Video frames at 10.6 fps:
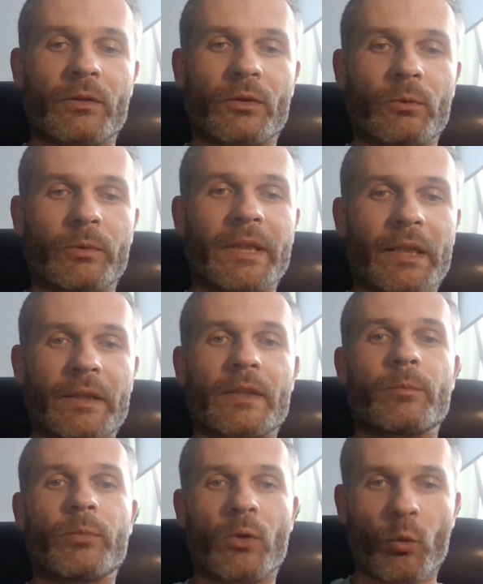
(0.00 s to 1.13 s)
So it has a
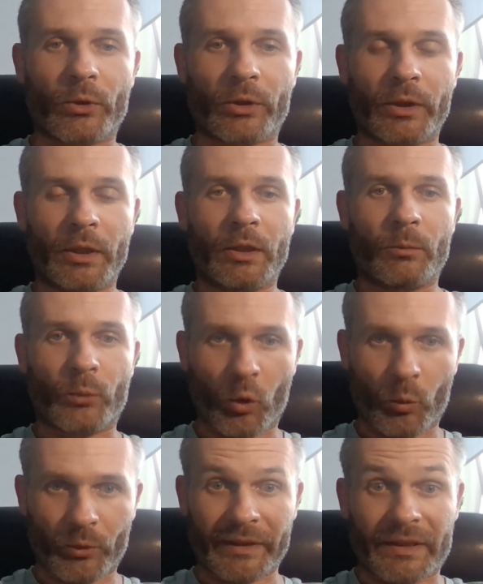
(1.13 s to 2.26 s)

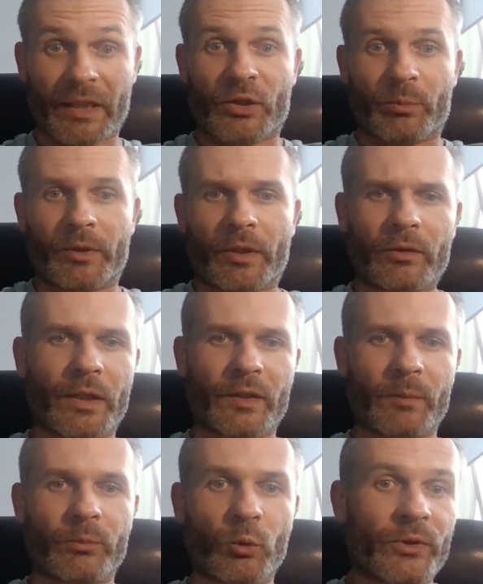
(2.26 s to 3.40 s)
proper attachment. It has a
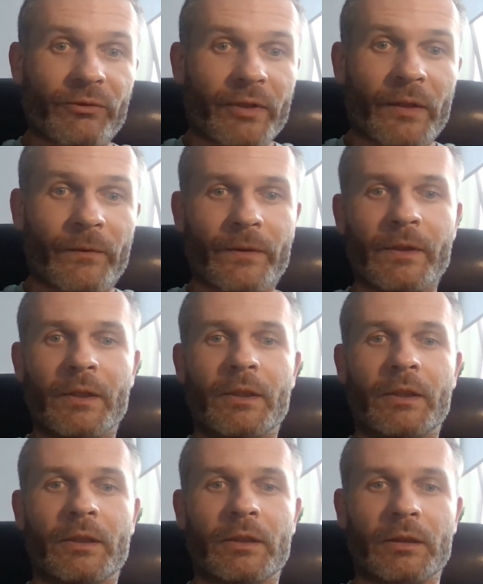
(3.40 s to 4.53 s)
proper strength.
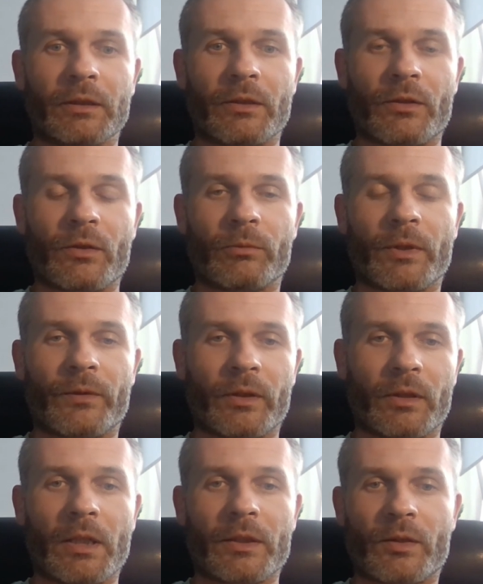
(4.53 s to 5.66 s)
So
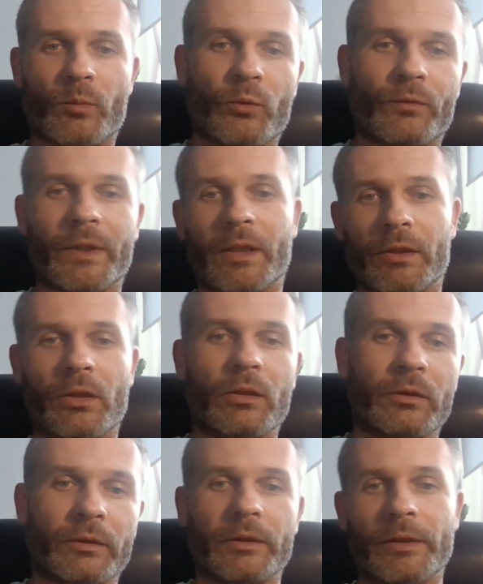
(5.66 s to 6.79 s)
nothing gets moving
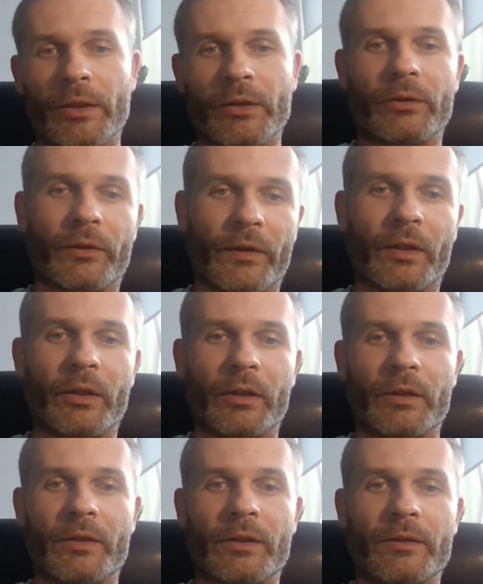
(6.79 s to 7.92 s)
along here or there,
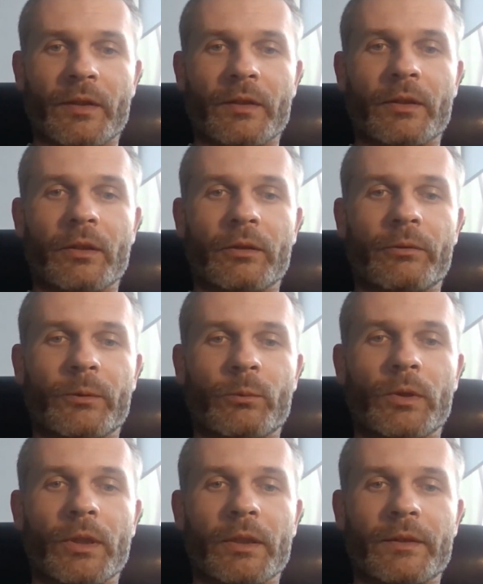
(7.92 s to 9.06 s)
and the concrete
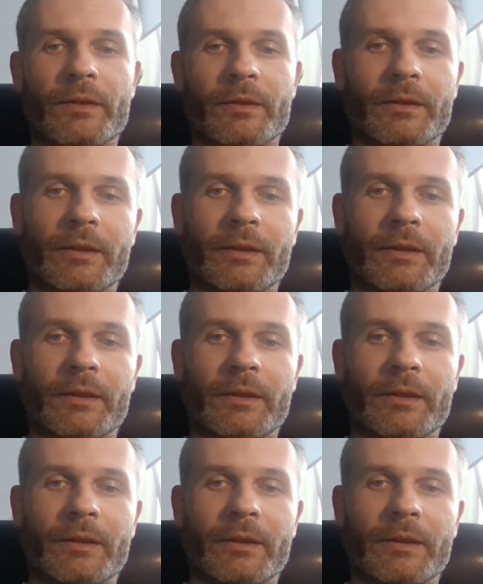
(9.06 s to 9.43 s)
will not